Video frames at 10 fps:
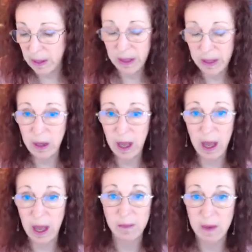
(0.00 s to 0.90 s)
mean,
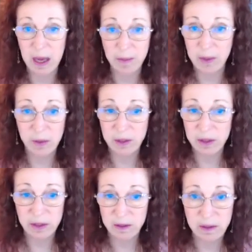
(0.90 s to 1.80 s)
I am not immune
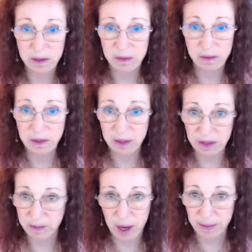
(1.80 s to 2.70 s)
to
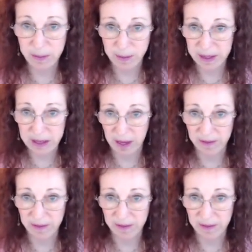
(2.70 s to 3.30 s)
these problems myself.